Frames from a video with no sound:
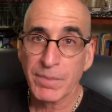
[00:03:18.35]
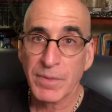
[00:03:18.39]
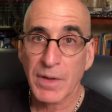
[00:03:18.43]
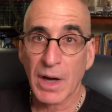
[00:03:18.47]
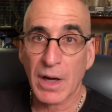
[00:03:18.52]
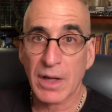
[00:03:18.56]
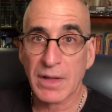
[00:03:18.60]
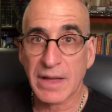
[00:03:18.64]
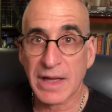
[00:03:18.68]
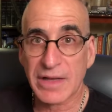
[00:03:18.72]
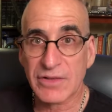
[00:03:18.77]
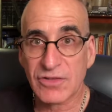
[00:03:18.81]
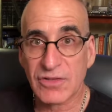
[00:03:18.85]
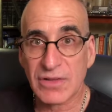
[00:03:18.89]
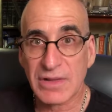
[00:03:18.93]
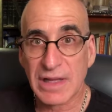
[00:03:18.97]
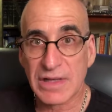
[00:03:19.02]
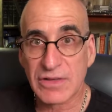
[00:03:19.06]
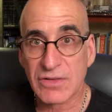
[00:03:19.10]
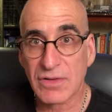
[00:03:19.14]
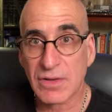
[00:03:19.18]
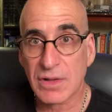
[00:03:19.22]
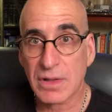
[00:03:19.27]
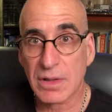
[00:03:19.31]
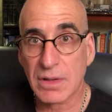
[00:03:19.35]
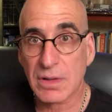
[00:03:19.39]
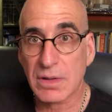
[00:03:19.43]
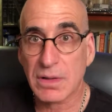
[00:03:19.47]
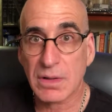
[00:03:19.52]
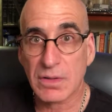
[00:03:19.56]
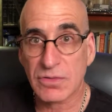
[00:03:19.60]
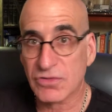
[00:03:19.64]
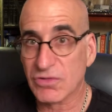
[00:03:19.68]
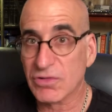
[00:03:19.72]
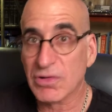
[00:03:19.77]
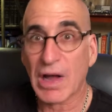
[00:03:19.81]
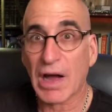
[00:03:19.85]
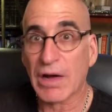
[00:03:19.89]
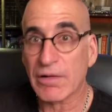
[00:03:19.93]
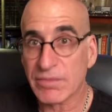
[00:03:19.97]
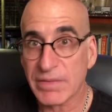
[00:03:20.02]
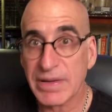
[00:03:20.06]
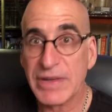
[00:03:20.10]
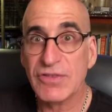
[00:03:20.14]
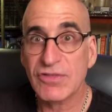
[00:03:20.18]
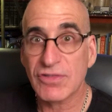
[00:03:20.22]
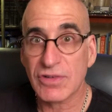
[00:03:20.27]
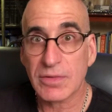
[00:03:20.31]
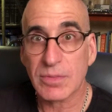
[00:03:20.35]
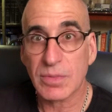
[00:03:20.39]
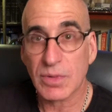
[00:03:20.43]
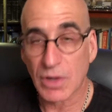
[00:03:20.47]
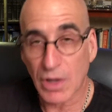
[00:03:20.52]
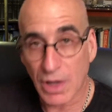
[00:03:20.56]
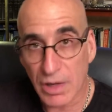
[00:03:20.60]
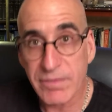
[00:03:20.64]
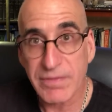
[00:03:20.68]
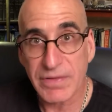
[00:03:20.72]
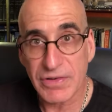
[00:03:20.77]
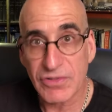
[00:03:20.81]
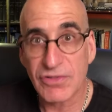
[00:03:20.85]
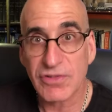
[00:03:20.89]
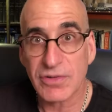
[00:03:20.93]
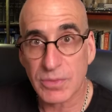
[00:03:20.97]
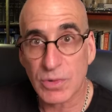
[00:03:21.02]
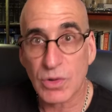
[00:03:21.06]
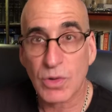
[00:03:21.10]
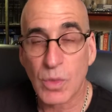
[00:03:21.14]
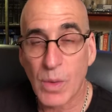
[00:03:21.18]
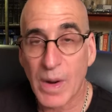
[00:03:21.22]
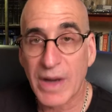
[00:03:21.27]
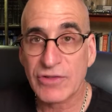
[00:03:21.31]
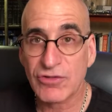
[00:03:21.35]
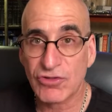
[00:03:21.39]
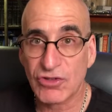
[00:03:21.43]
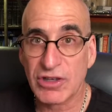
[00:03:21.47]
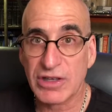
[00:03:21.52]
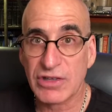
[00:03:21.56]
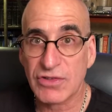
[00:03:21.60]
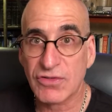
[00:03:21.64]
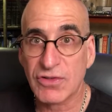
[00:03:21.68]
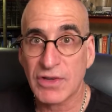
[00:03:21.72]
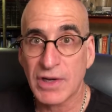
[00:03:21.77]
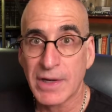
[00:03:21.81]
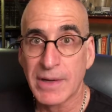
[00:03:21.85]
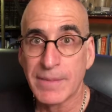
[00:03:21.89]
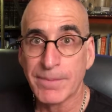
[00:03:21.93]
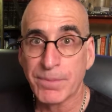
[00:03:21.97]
Those are not unreasonable questions,